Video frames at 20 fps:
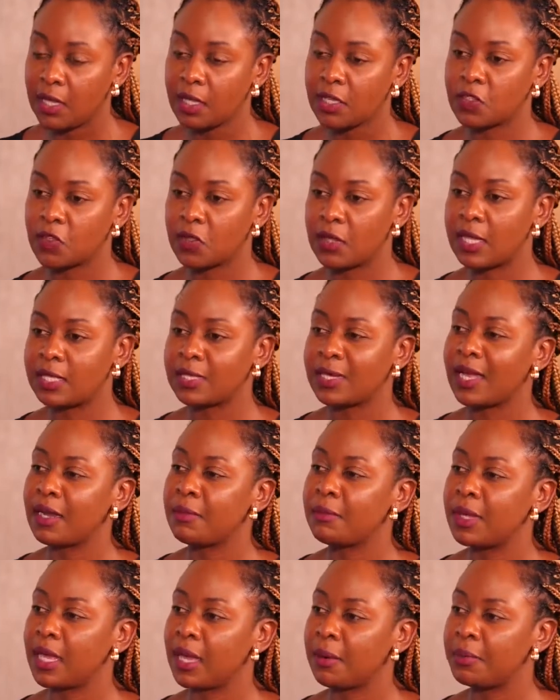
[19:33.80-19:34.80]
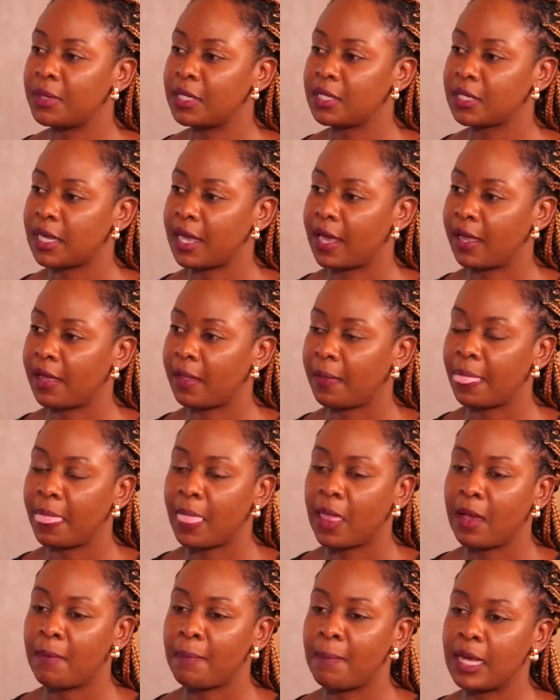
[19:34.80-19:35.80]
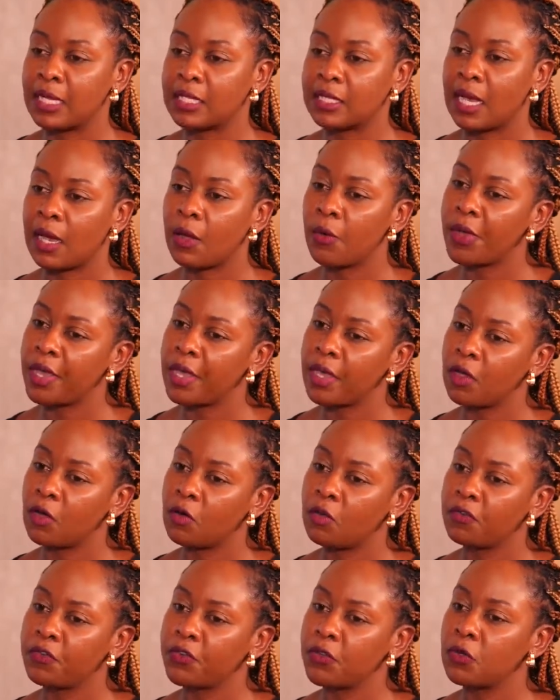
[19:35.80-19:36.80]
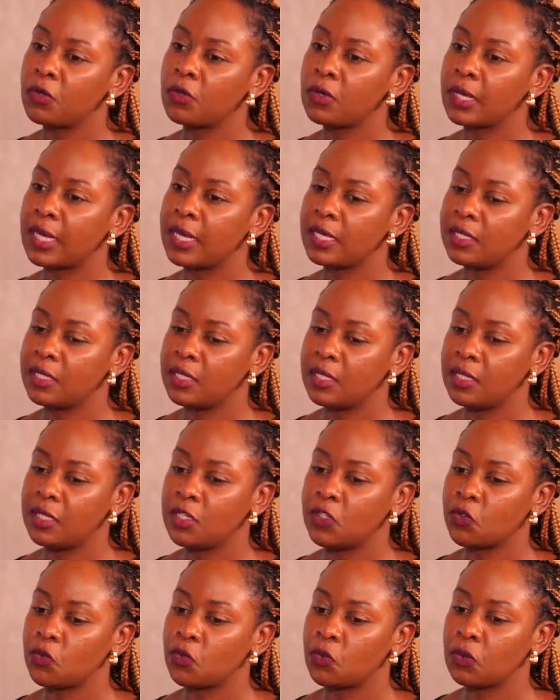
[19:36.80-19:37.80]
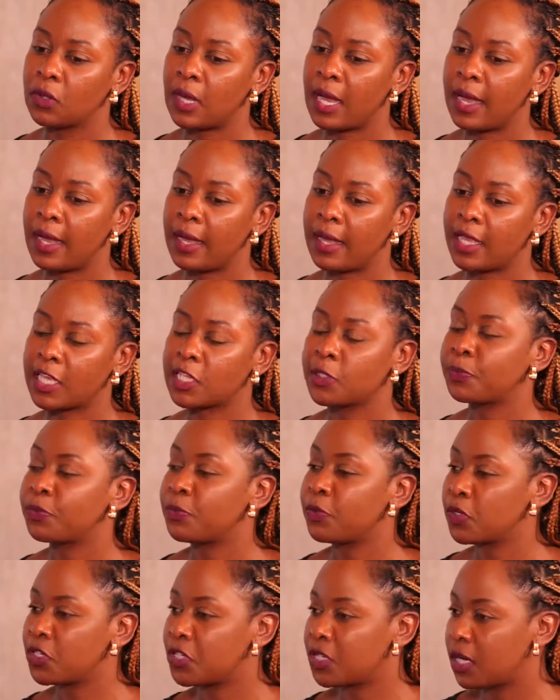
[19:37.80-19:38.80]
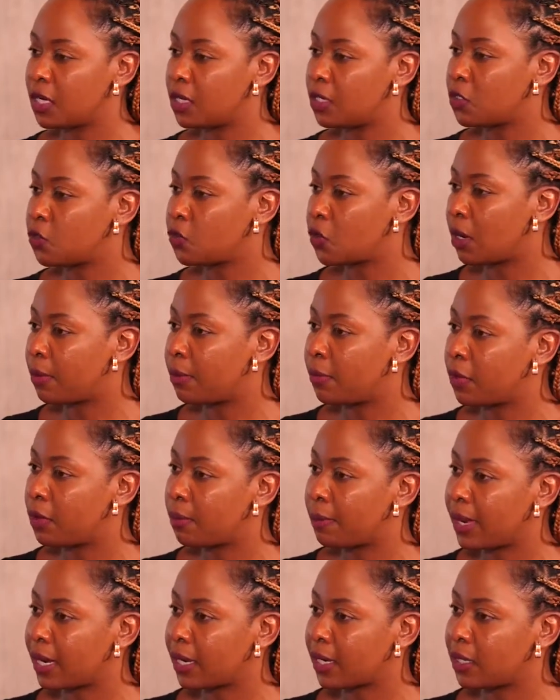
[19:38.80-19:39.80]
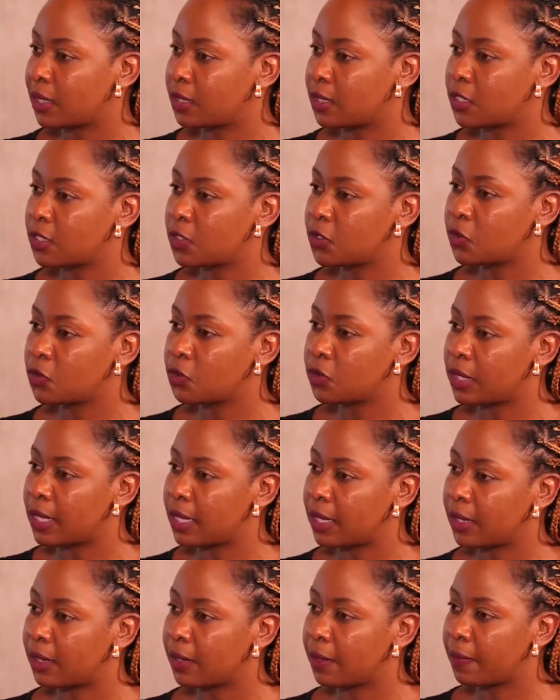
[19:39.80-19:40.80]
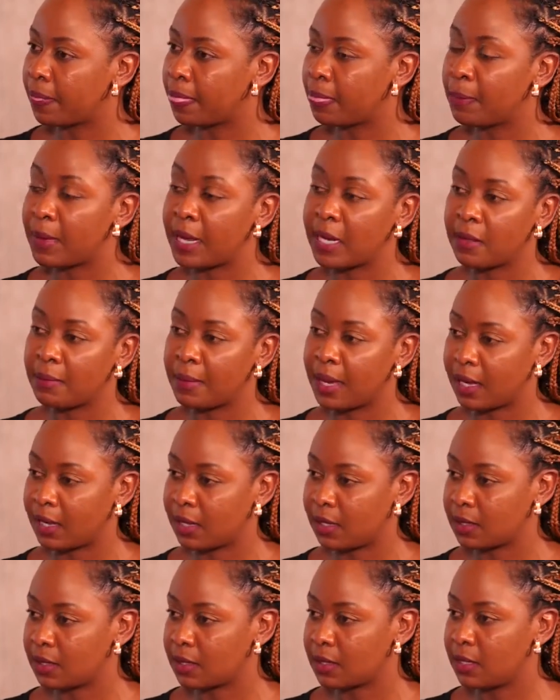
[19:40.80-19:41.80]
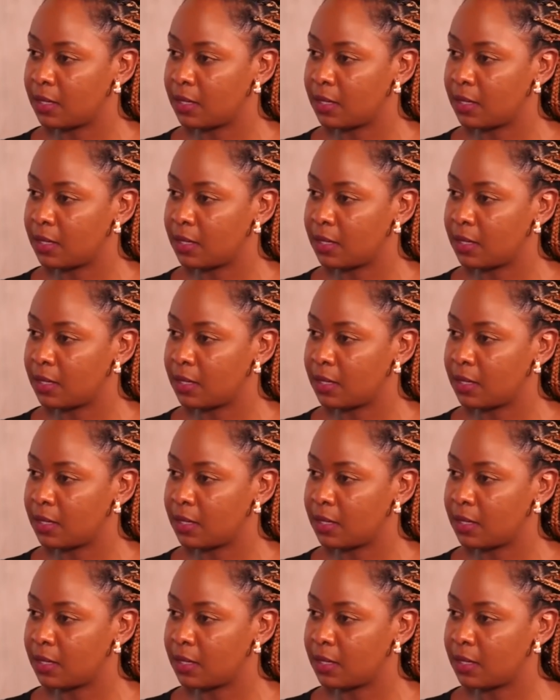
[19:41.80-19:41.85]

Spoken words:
So that can be a bit high. But a way of you getting into exposure into a bond market is through the money markets.